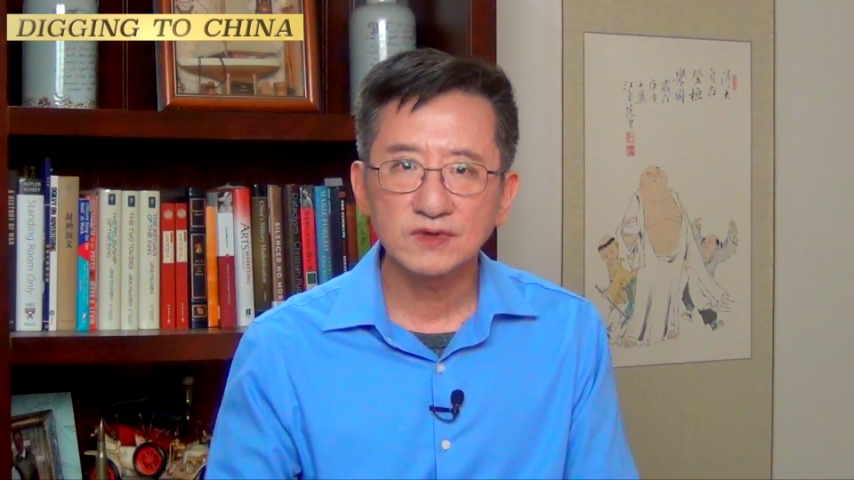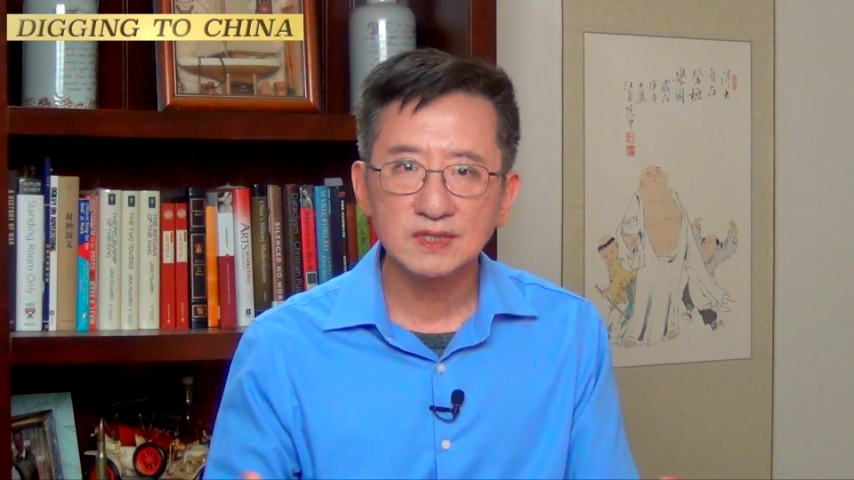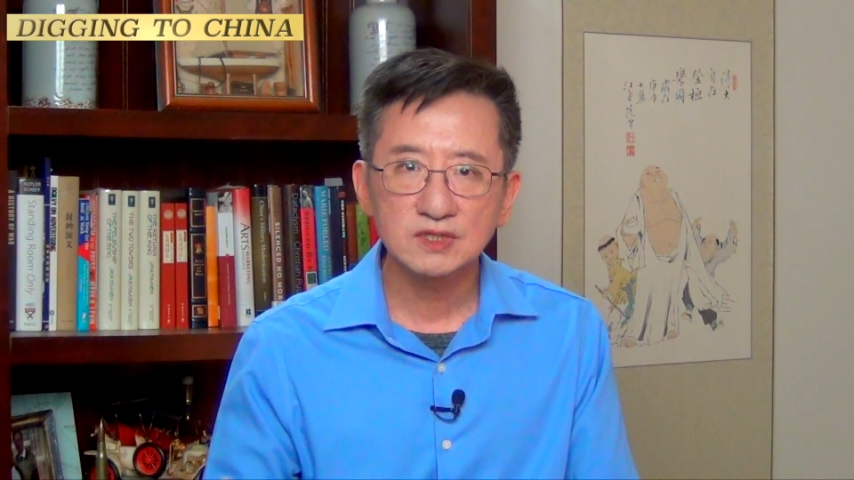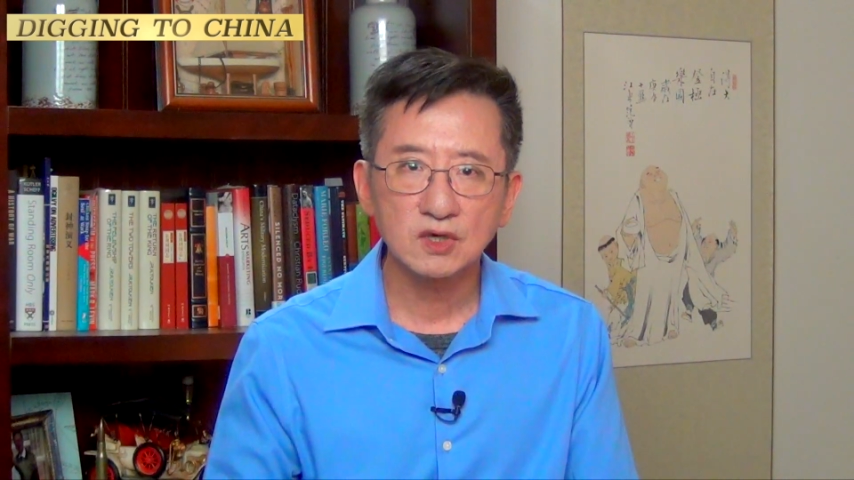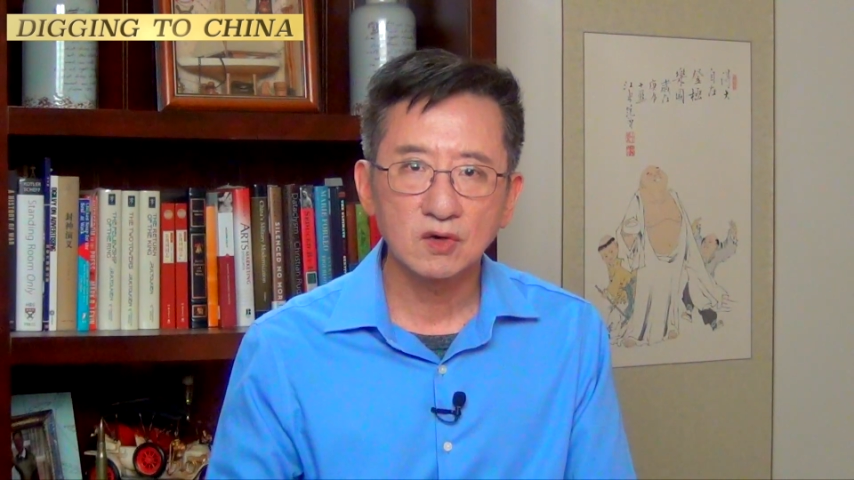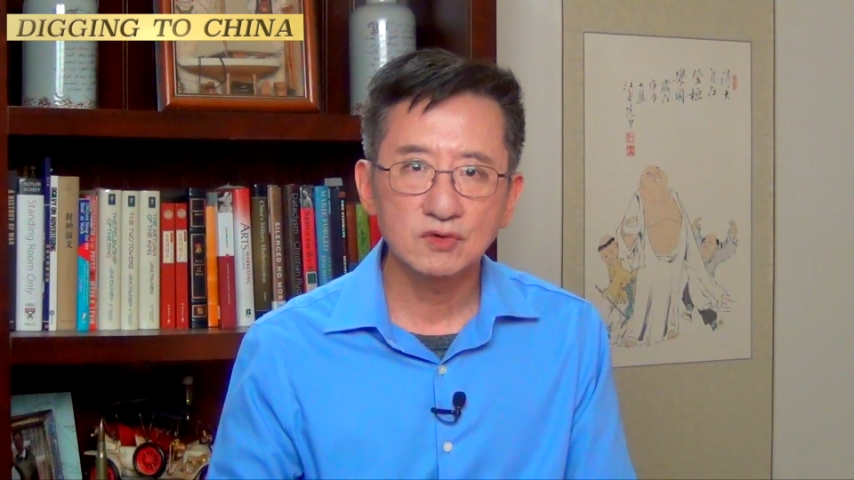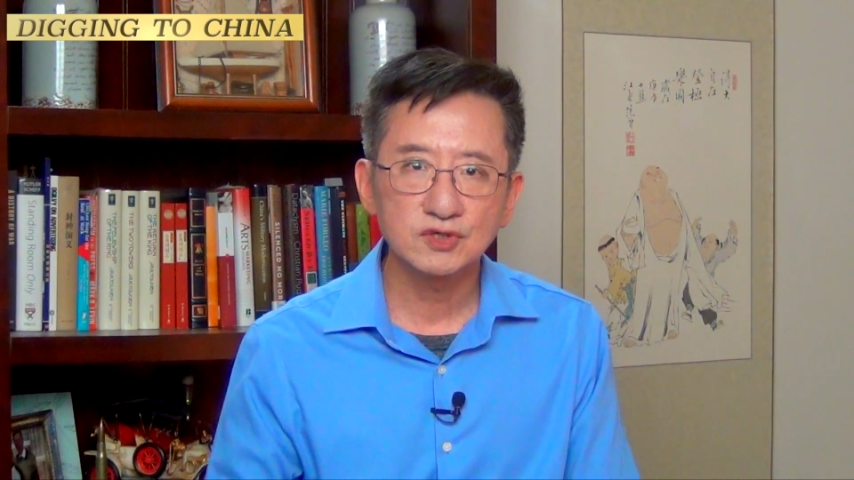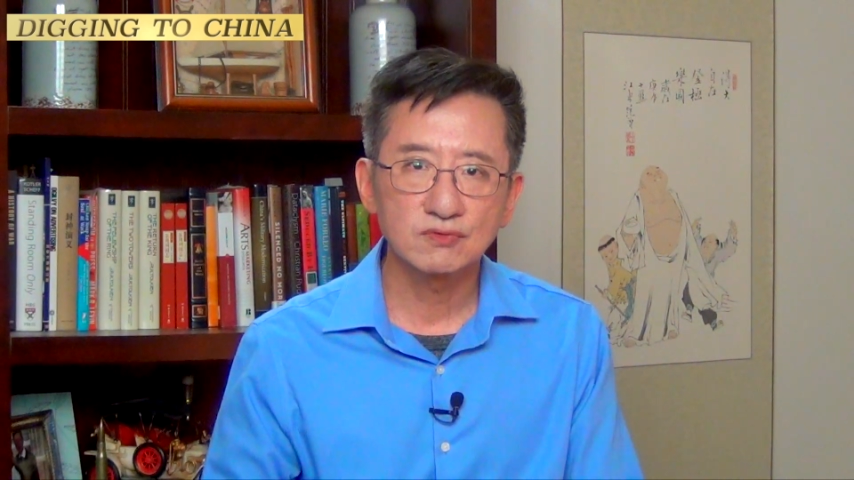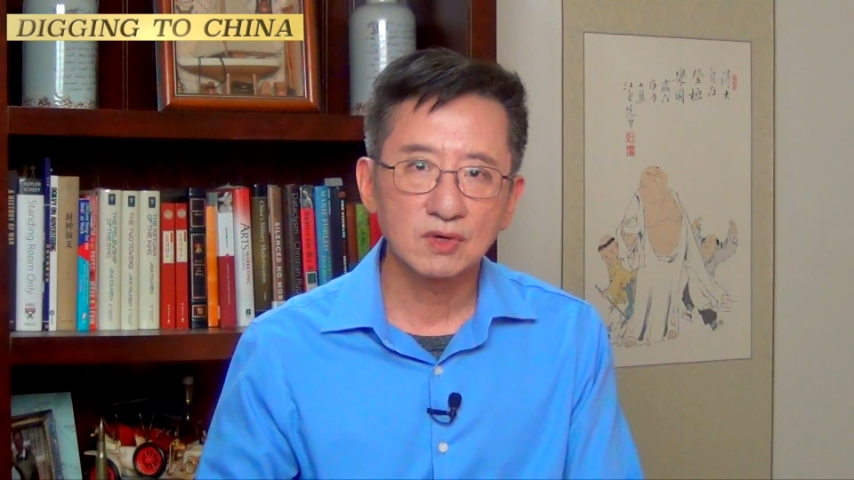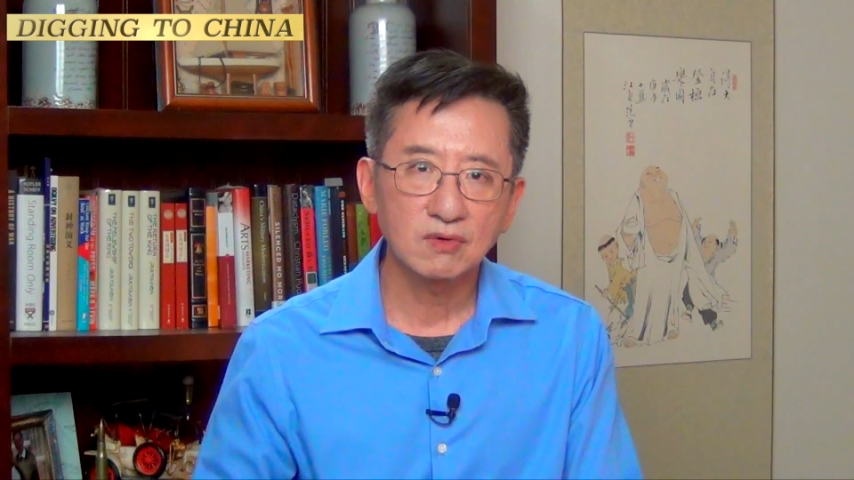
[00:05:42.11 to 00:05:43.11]

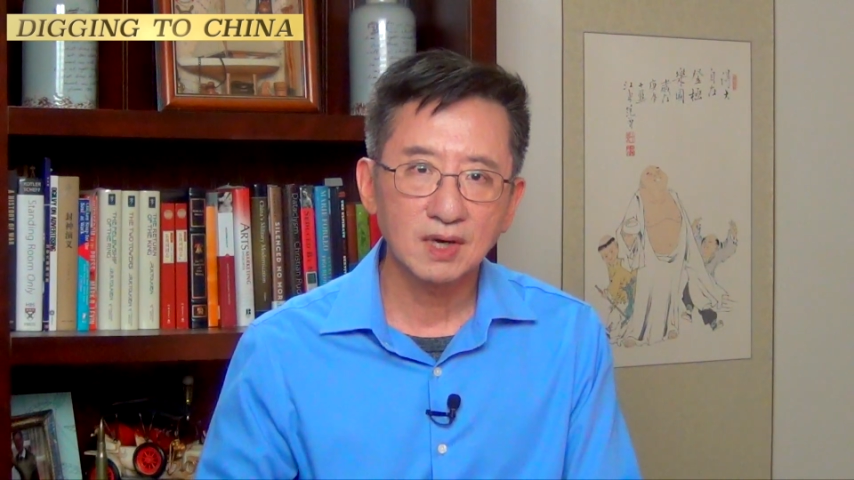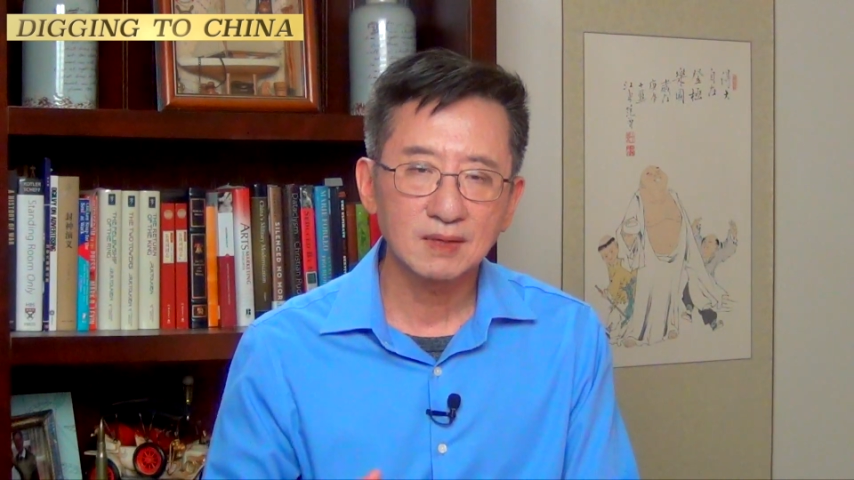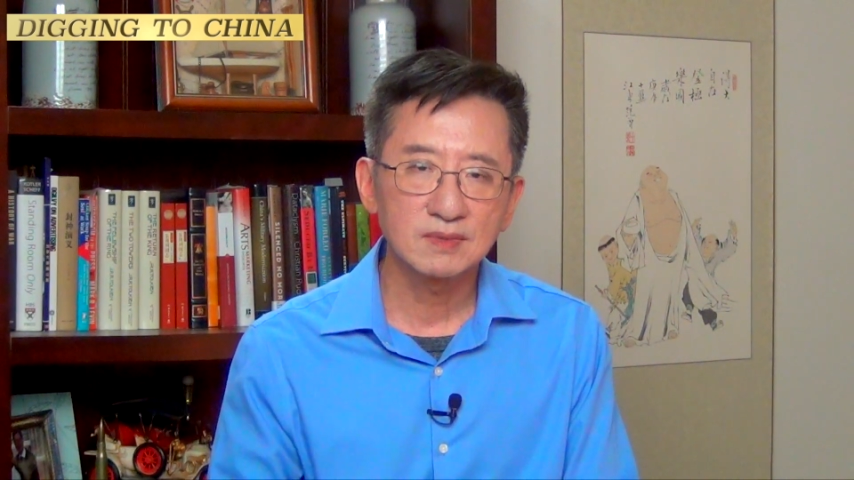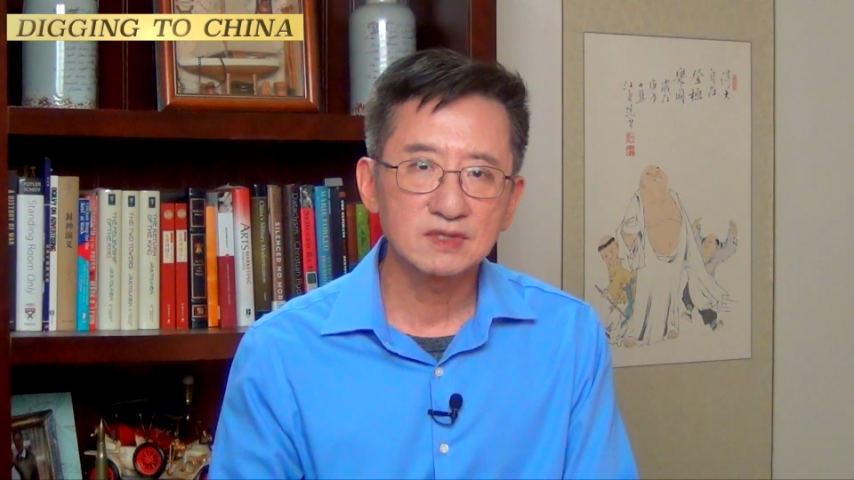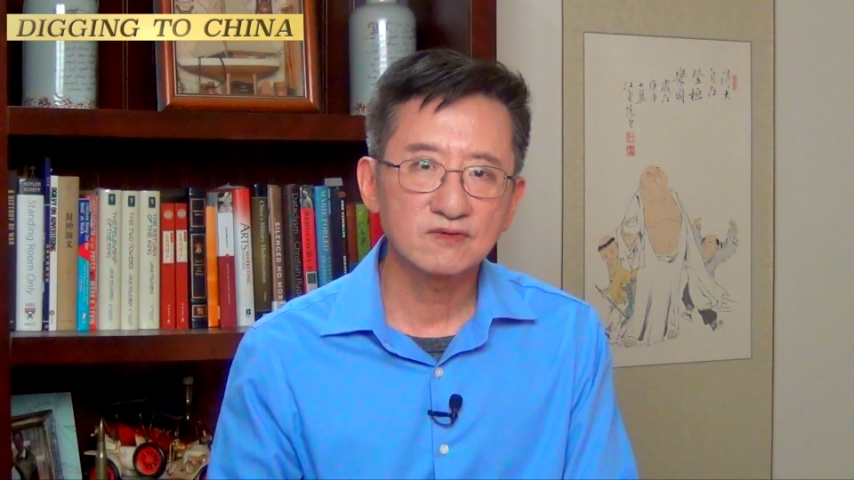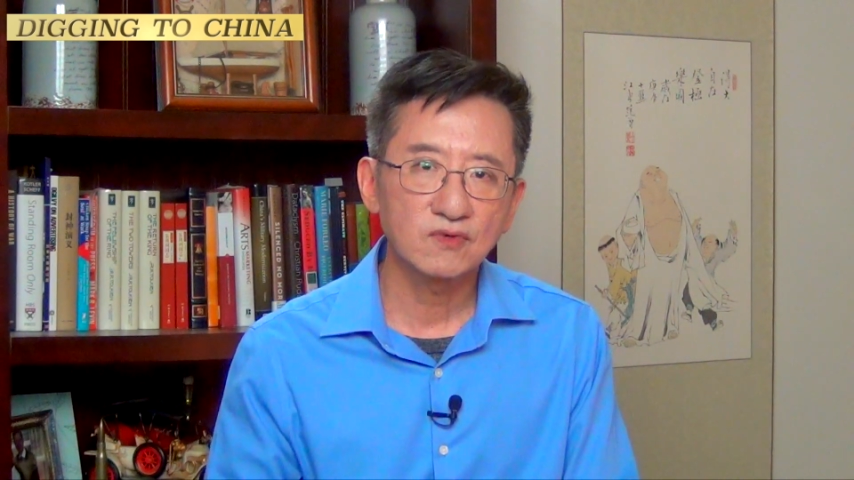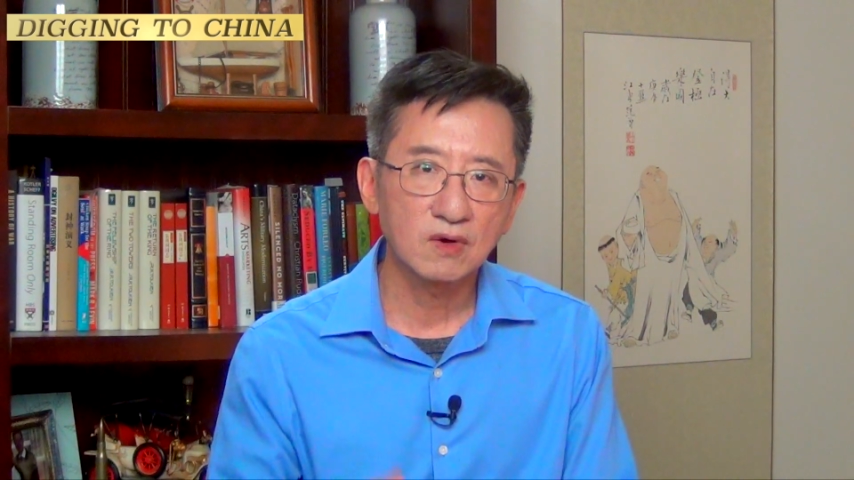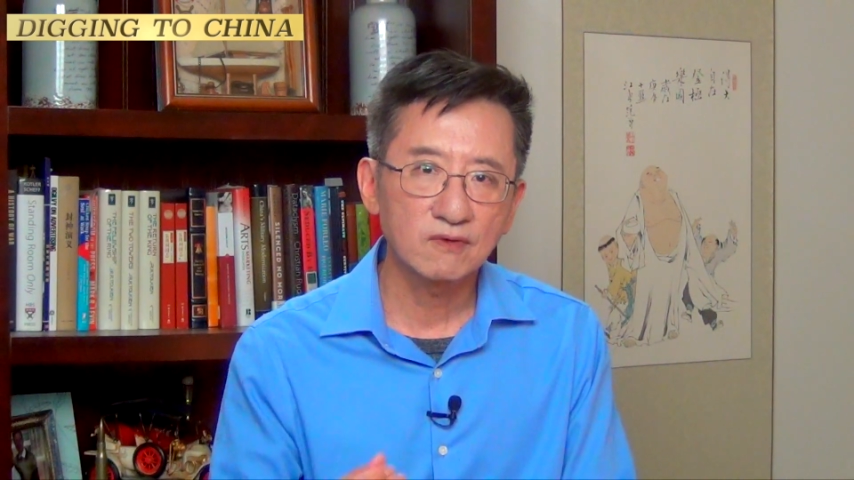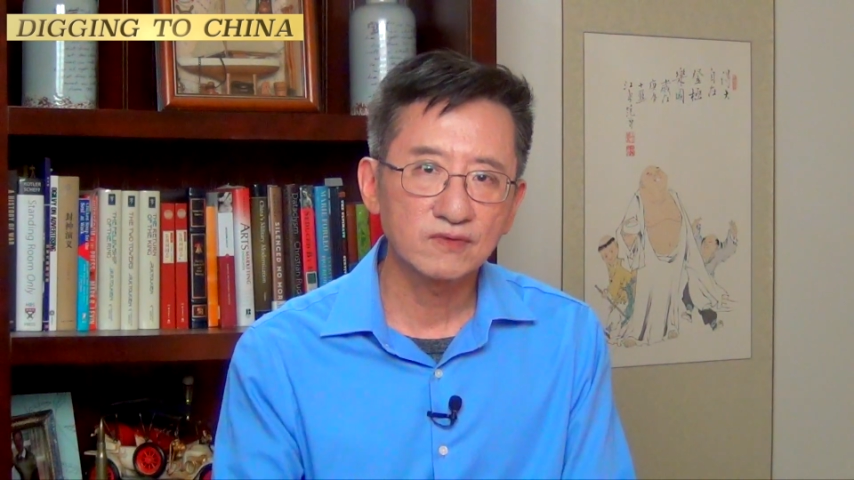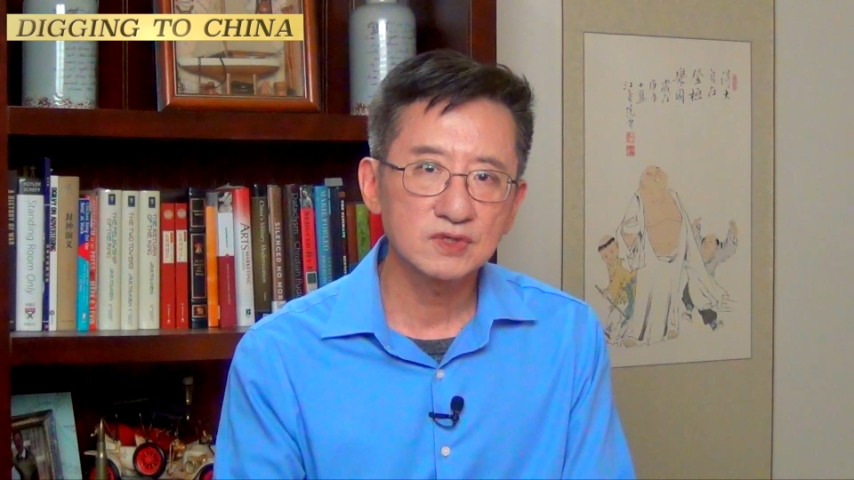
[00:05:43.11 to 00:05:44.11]
disclosure requirements
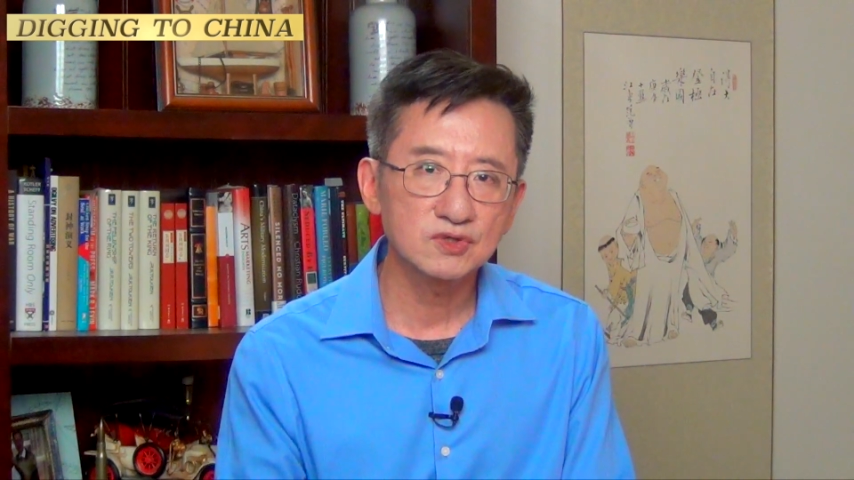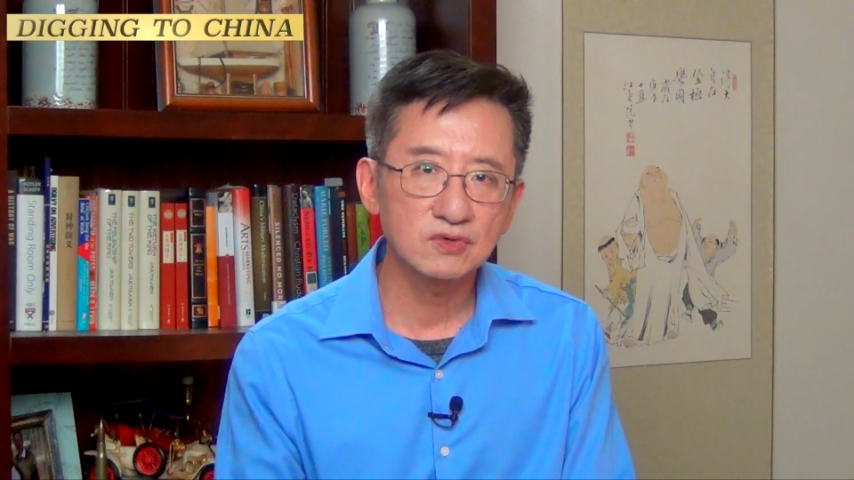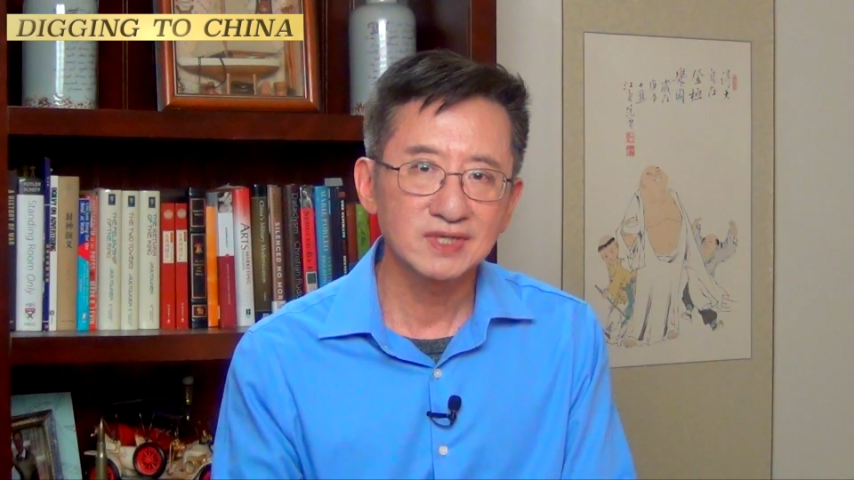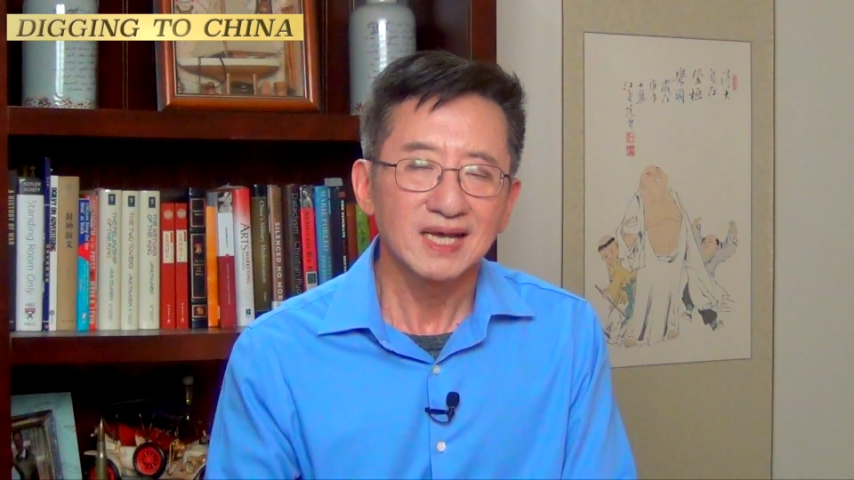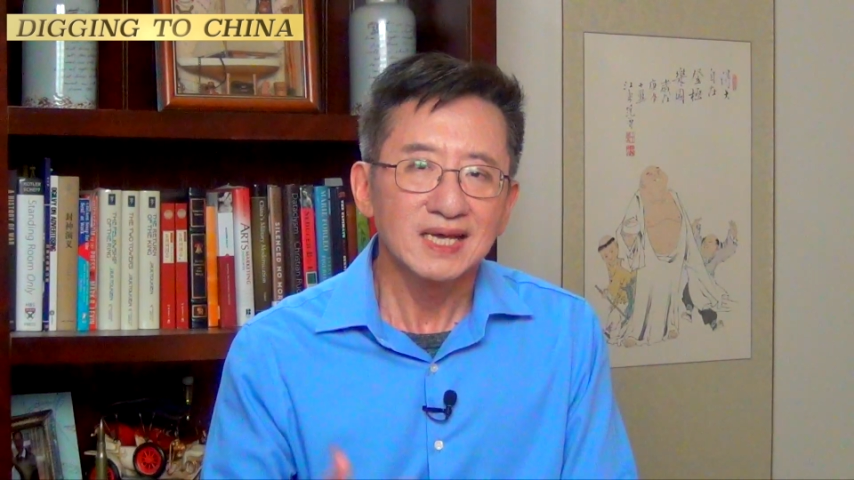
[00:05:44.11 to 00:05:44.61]
for officials